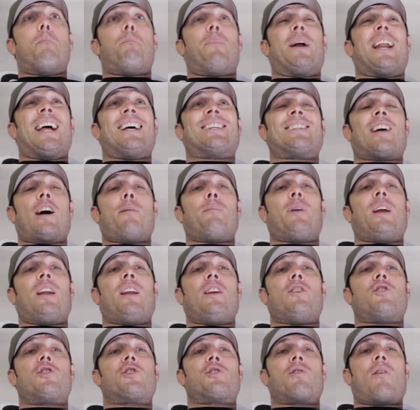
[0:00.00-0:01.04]
But as I'm
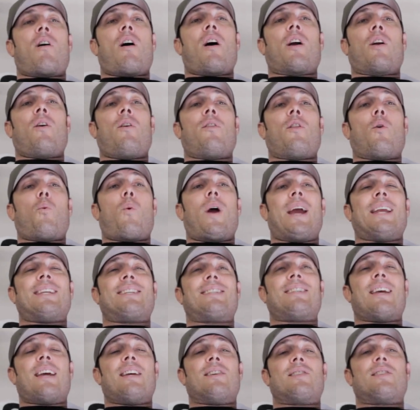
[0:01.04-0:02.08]
getting stronger and the weight
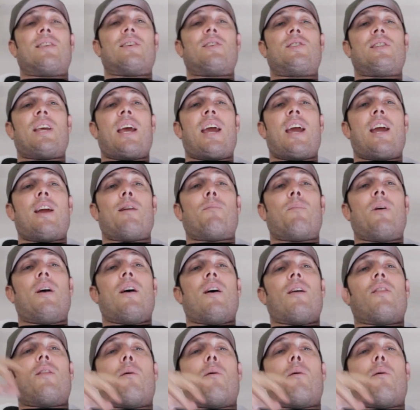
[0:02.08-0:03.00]
stays the same,